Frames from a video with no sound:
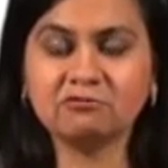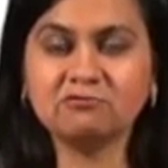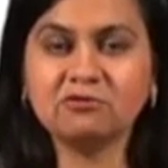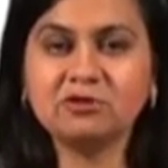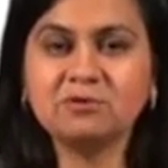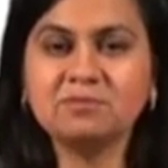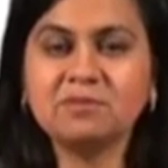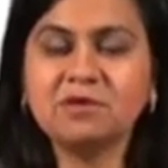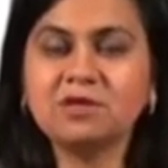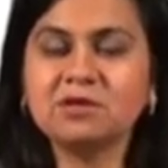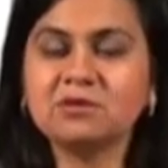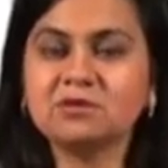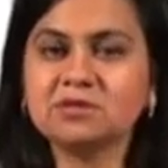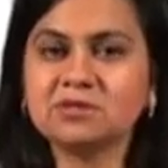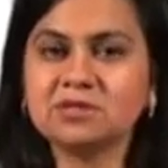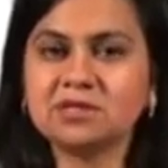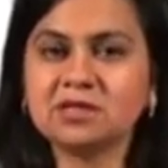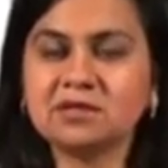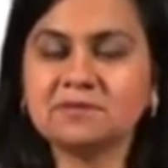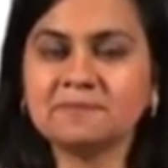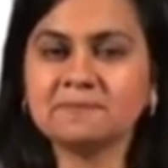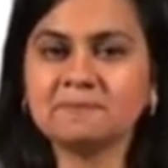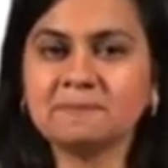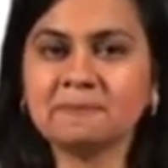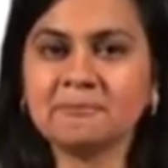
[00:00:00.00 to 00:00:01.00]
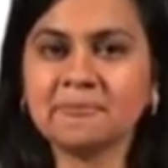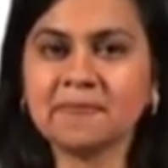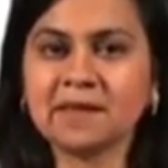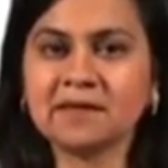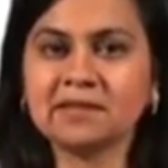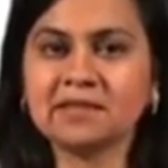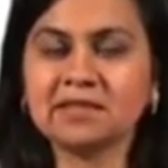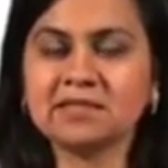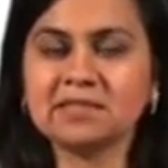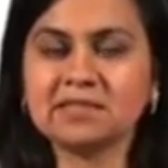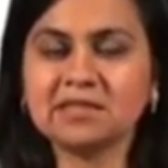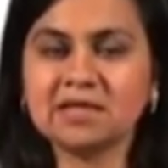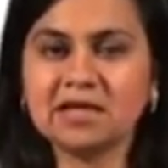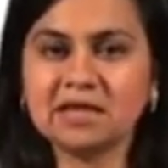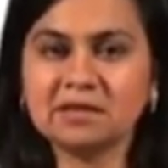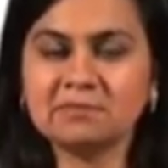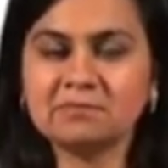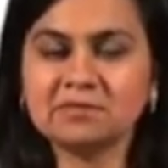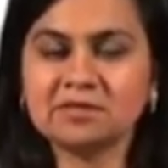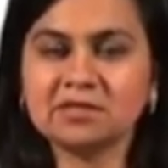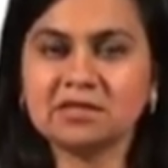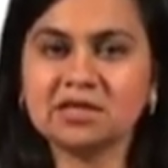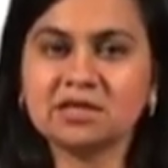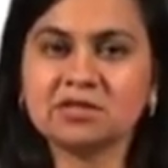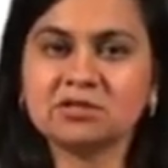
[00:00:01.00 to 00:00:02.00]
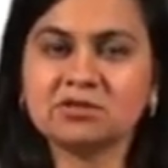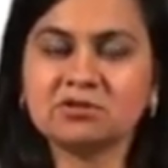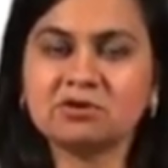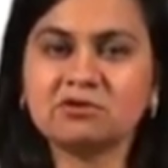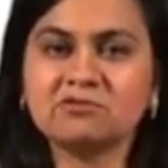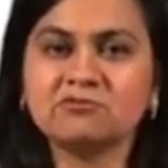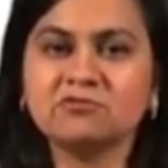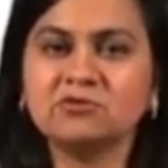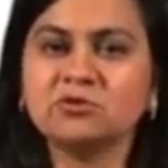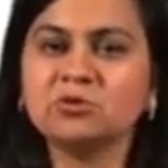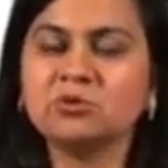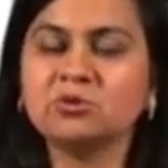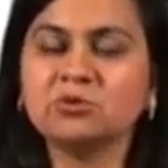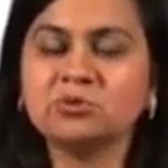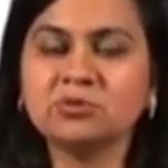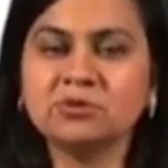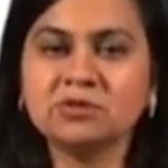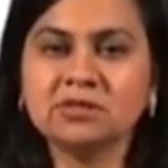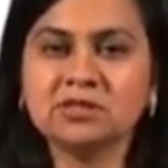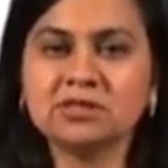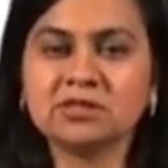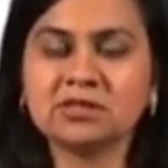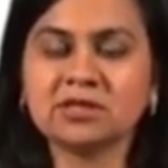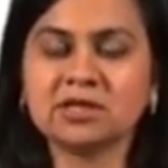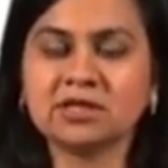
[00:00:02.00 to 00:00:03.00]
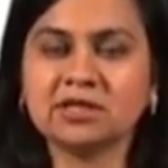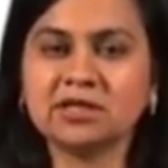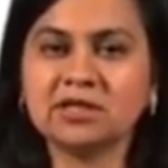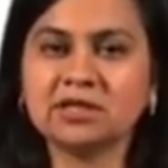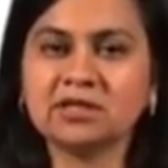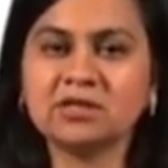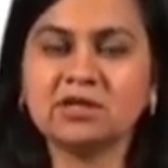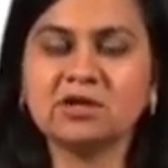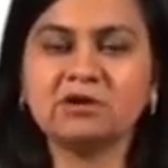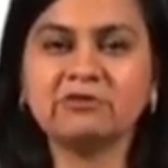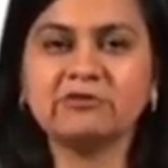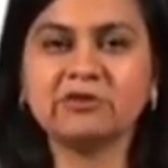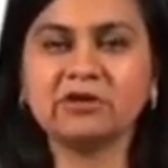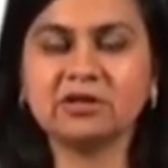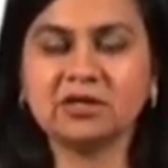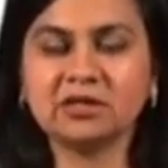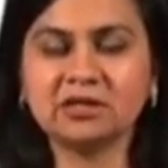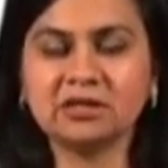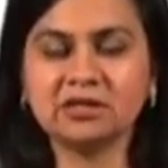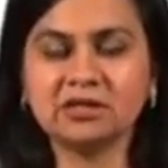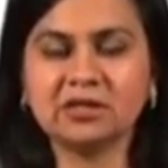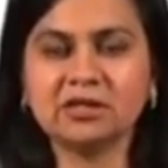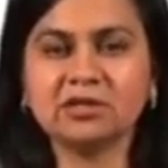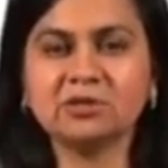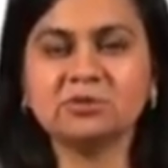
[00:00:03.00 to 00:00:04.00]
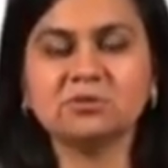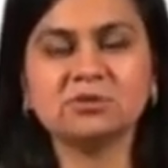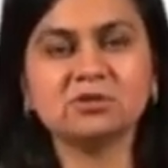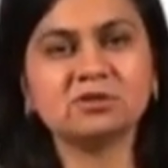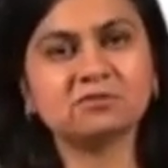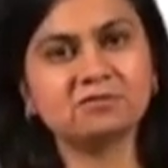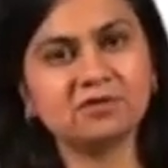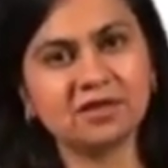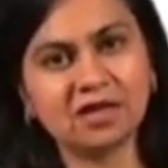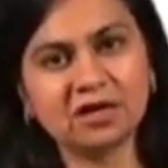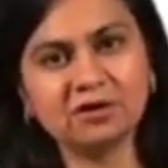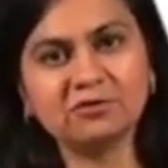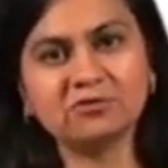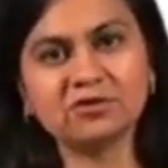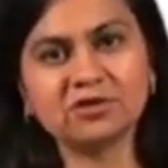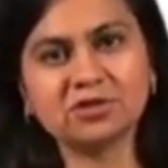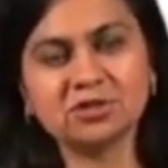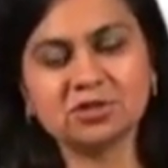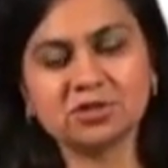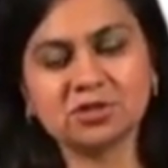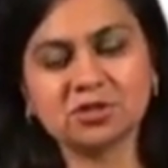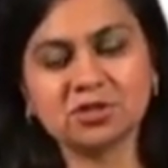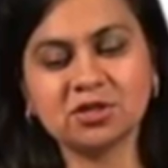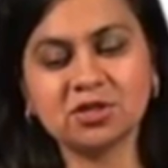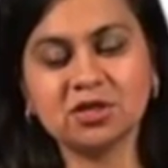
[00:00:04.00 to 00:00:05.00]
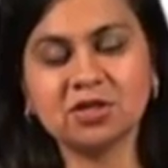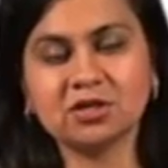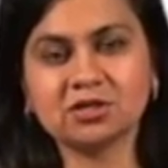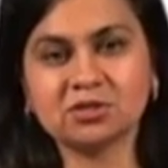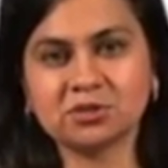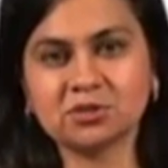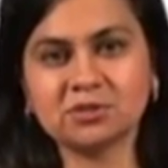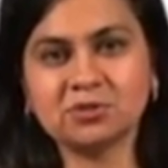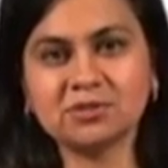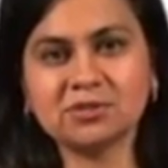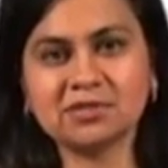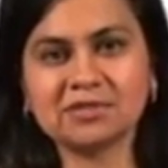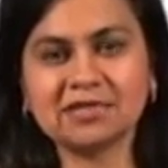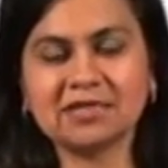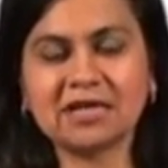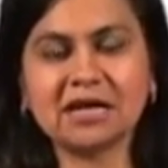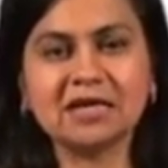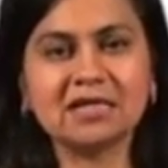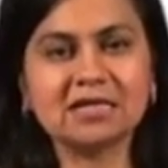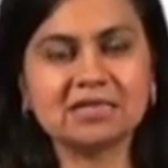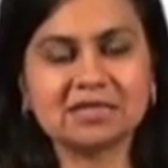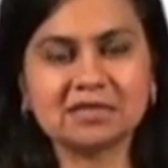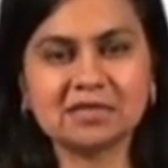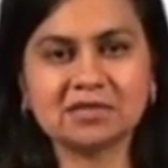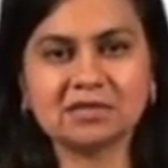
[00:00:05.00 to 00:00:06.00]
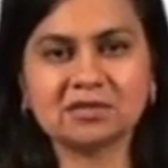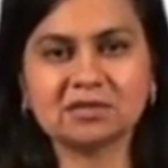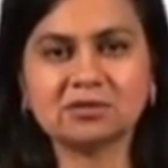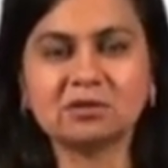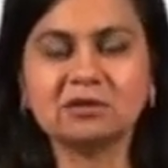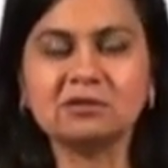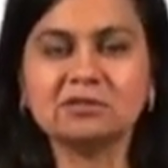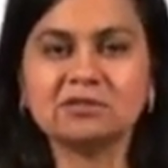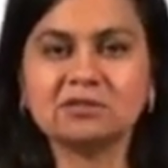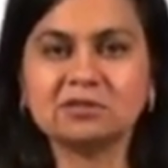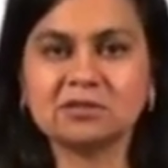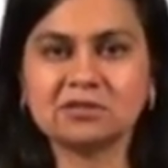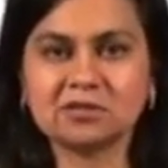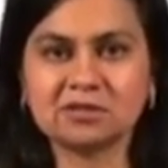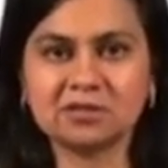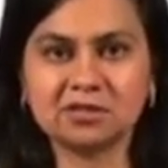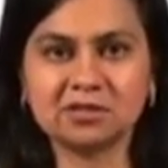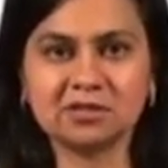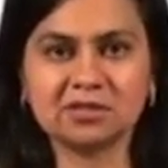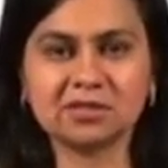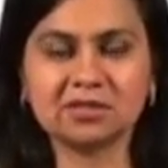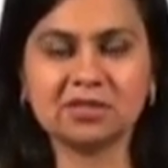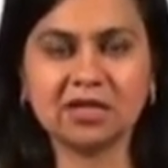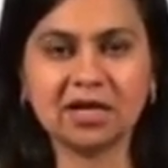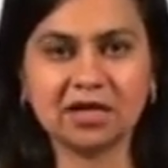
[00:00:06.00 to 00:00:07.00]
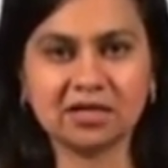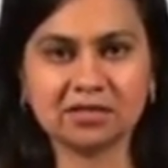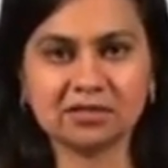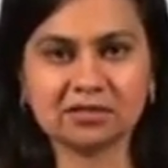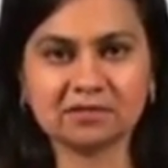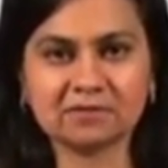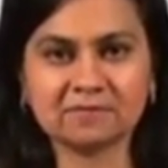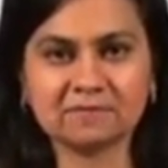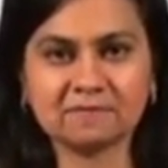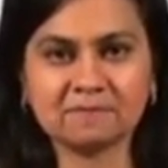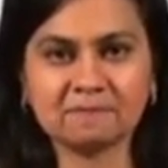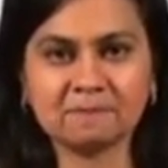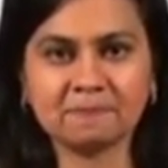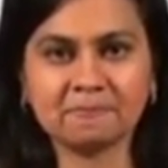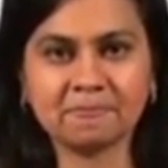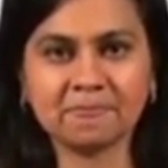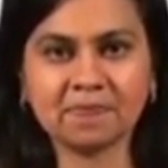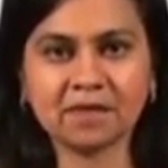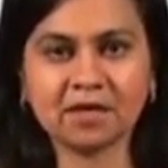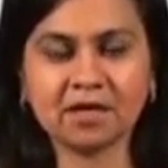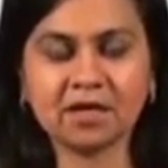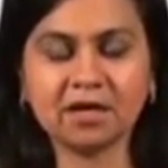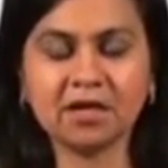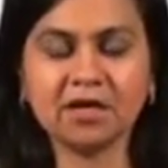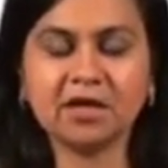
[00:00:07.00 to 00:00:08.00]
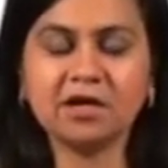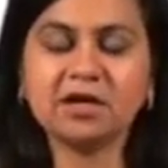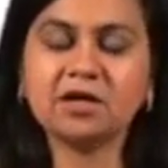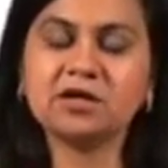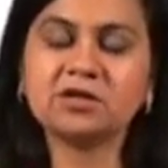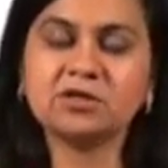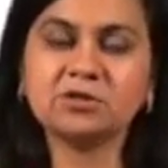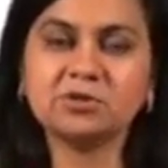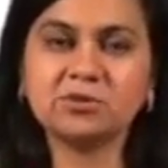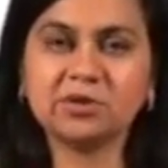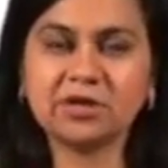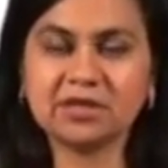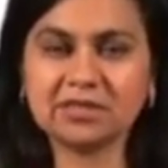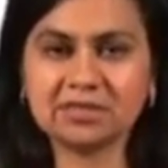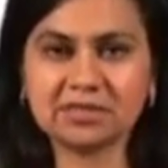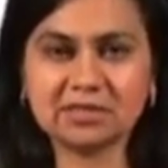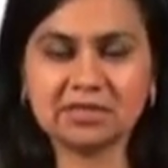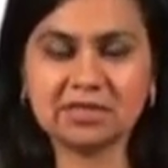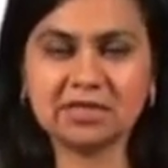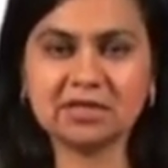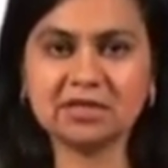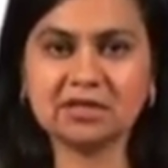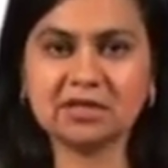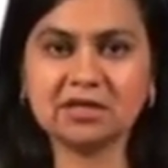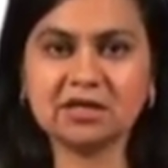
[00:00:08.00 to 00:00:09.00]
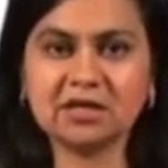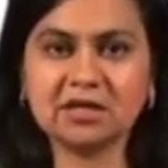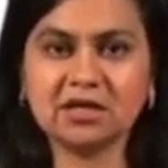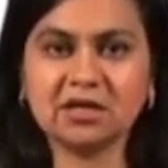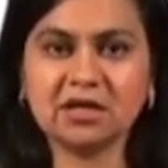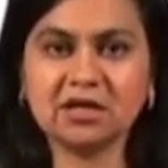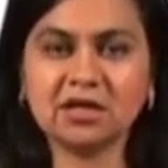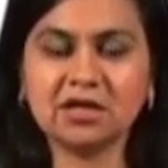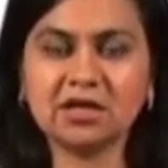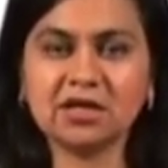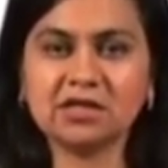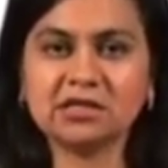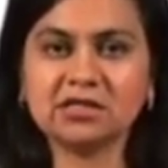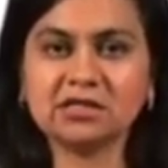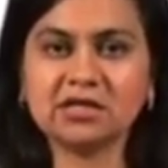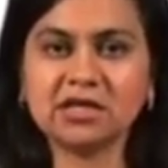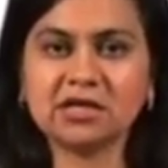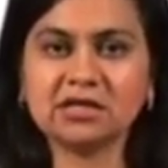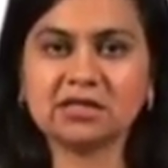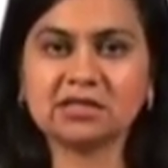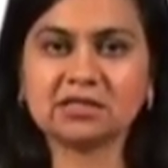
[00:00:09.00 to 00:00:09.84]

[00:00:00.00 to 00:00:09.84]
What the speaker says: would be using the same set of rules that govern the use of language. So, stylistics also studies that. Here you can see it